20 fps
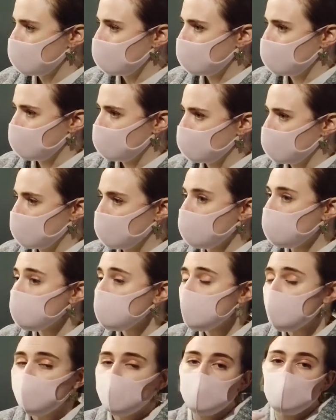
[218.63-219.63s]
And it used
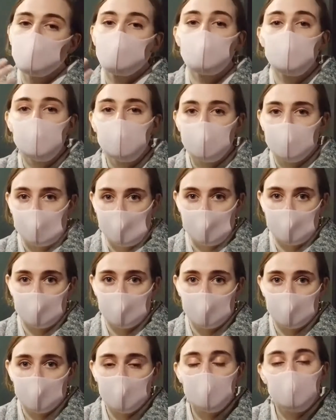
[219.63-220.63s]
to be the real thing.
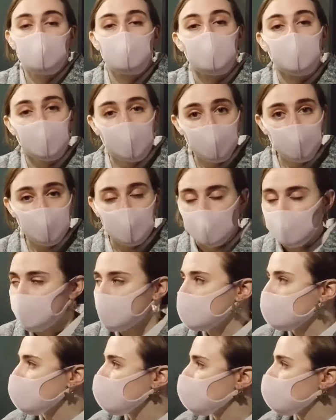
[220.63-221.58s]
But nowadays they